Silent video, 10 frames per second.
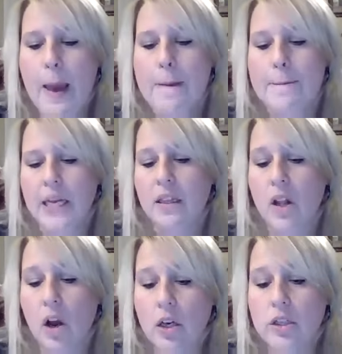But a
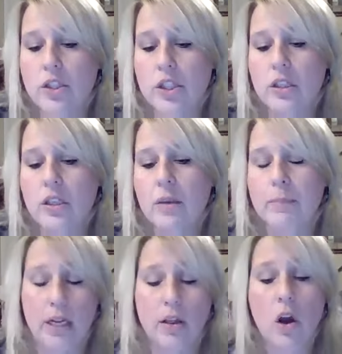
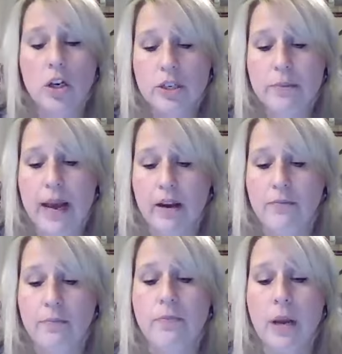large
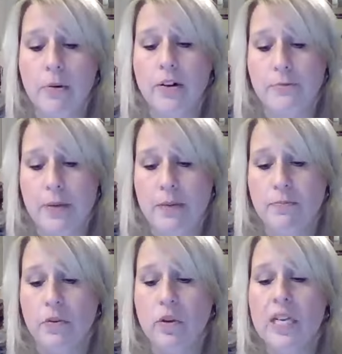number of
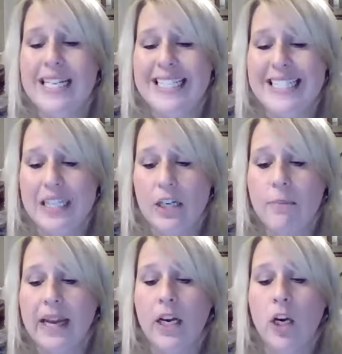people still
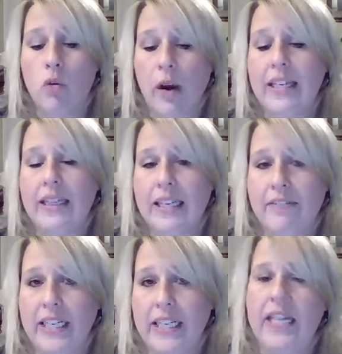make a great
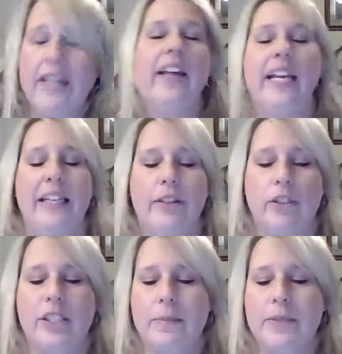living that either
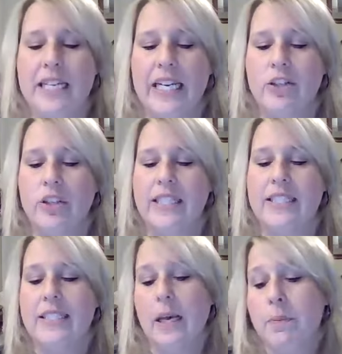substantially
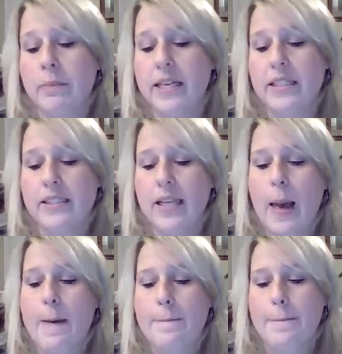supplements,
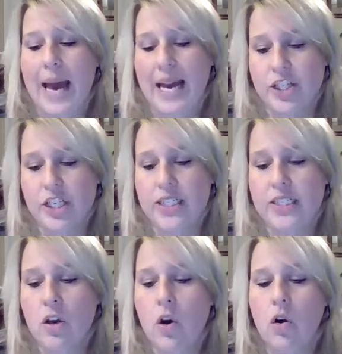
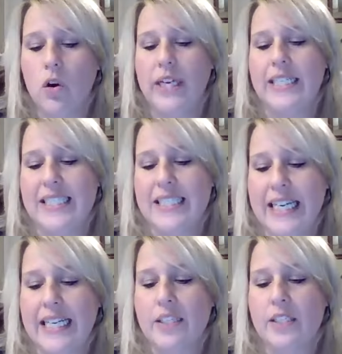matches, or
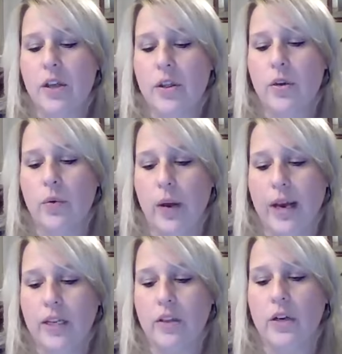exceeds their
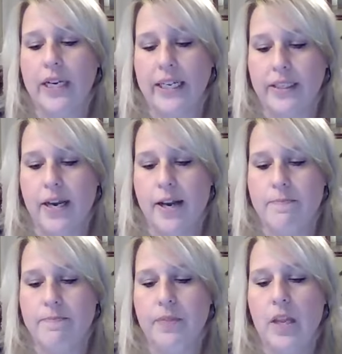regular
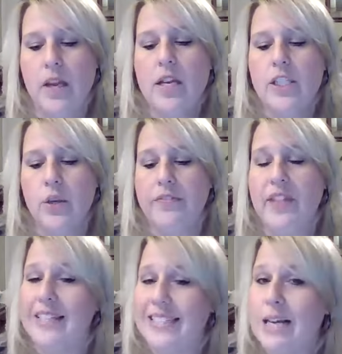income. So if
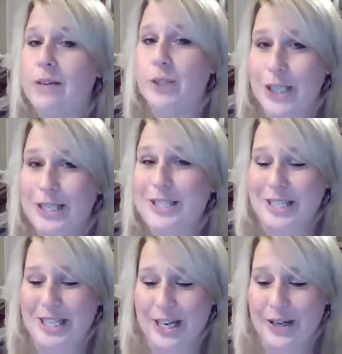that sounds good to
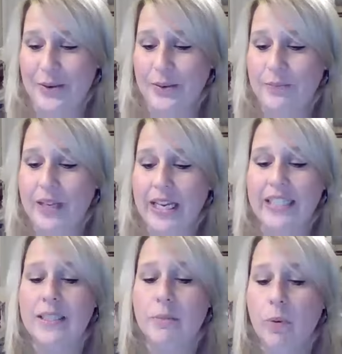you,
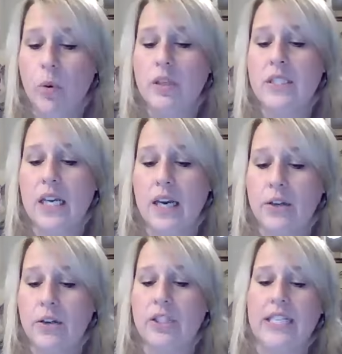it's important to
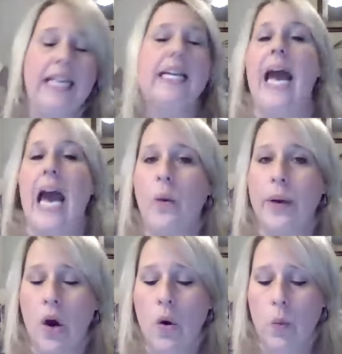understand how it
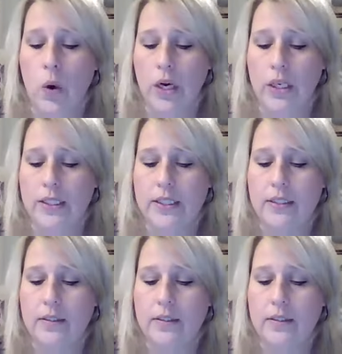all works.